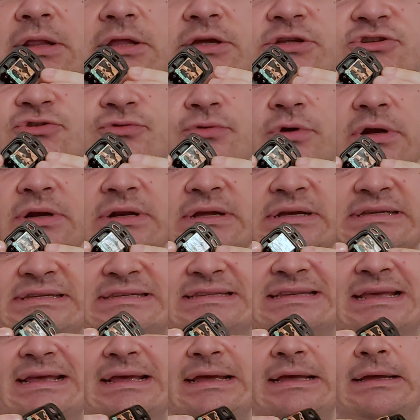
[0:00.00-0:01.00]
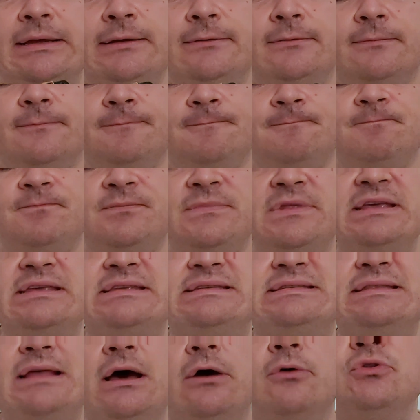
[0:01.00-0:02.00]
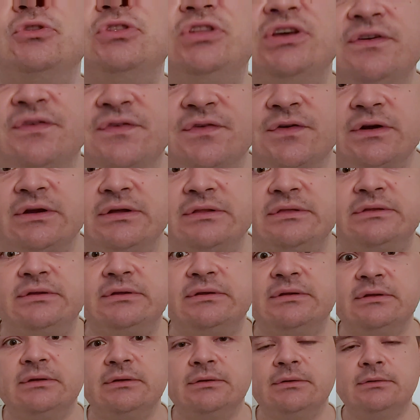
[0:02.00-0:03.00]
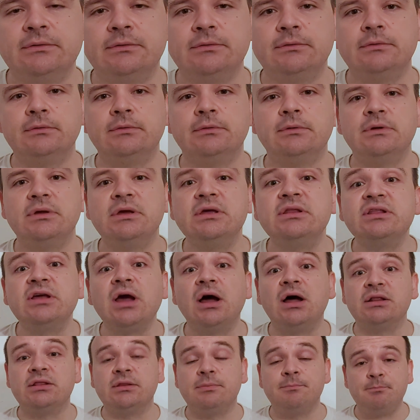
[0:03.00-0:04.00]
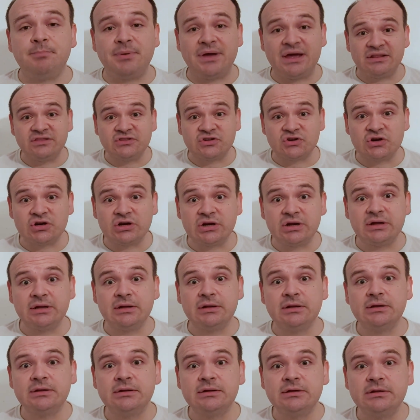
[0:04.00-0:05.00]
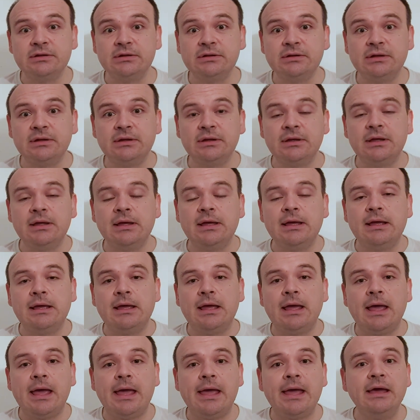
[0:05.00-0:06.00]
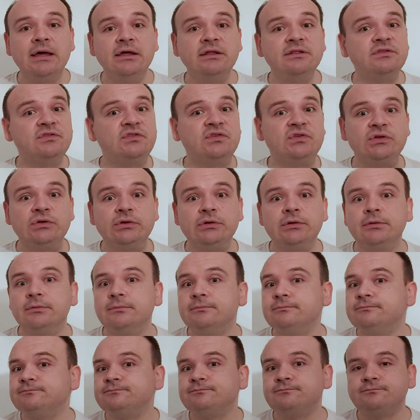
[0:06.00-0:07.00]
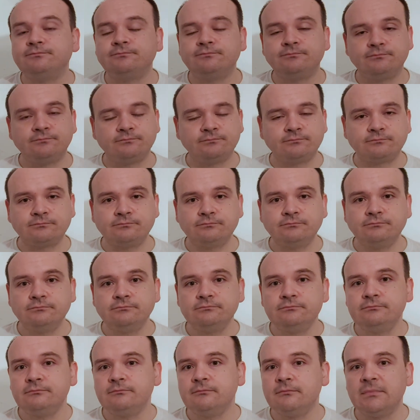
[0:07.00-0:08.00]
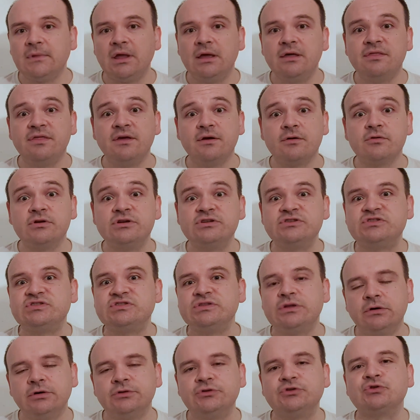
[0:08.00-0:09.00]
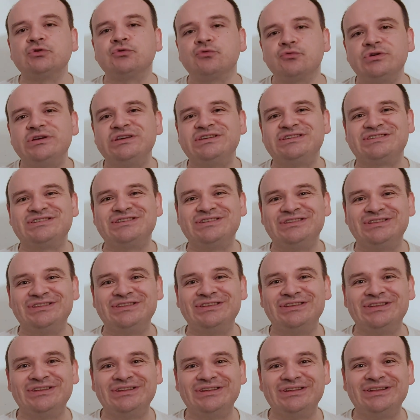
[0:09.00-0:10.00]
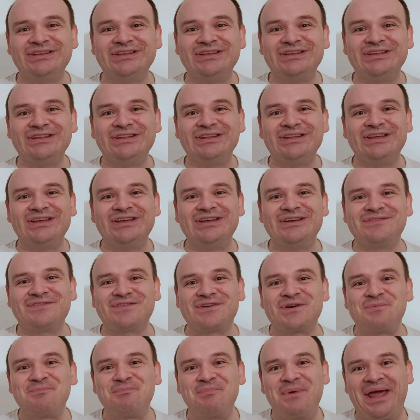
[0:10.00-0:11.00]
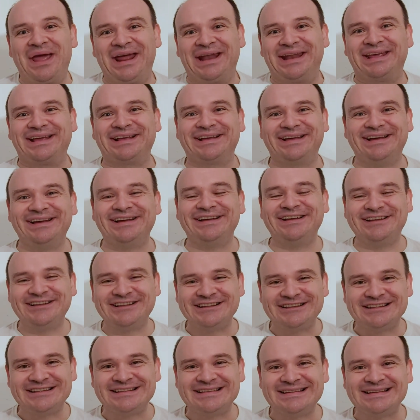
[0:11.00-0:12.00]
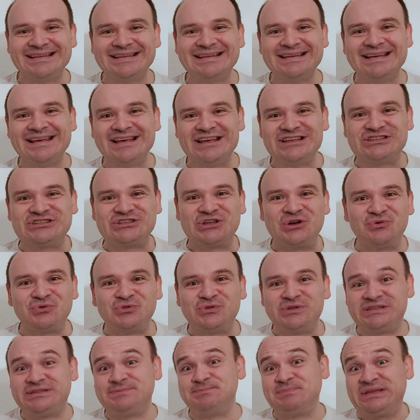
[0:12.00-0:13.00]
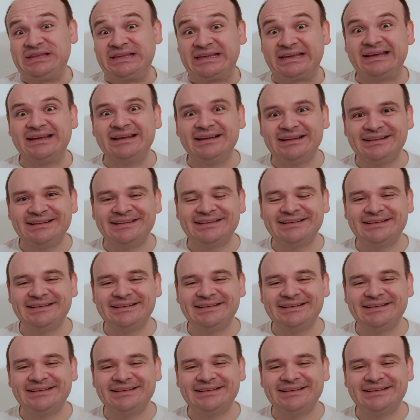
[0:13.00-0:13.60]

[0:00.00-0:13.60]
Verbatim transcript: electronics is now different. It got better and uh, there is not reason for panic, so to speak.